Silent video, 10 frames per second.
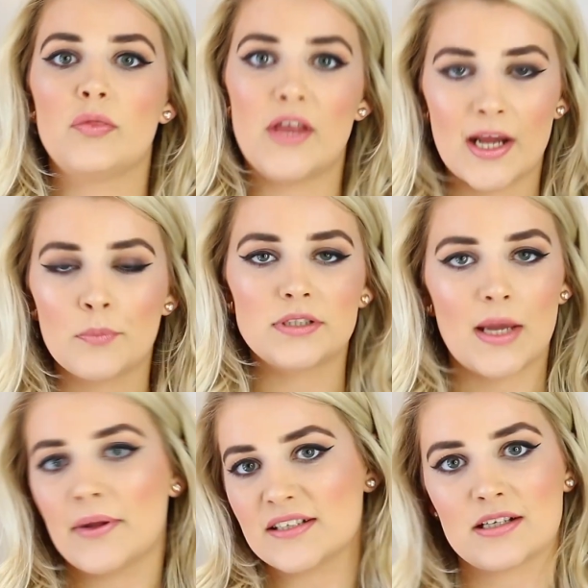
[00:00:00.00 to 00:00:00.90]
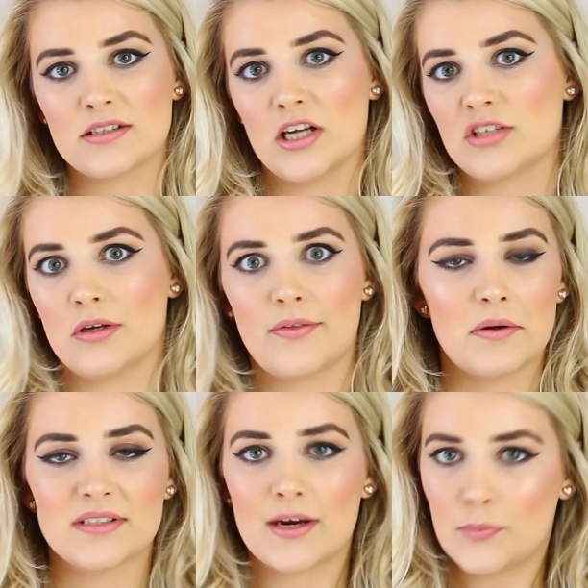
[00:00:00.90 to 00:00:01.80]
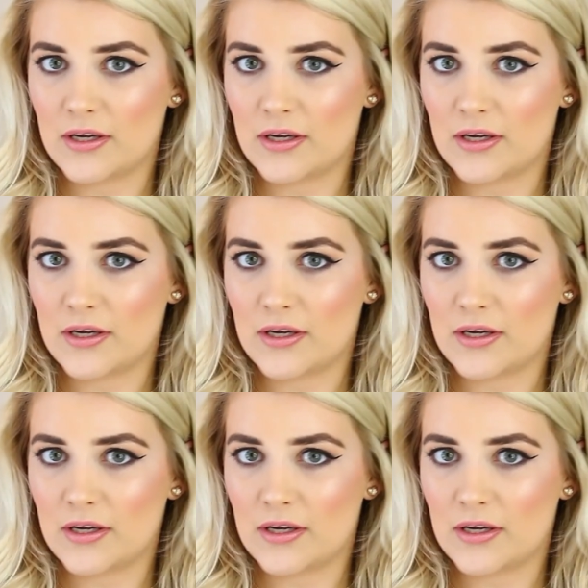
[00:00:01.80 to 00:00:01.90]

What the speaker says: then I would get plastic surgery without a doubt.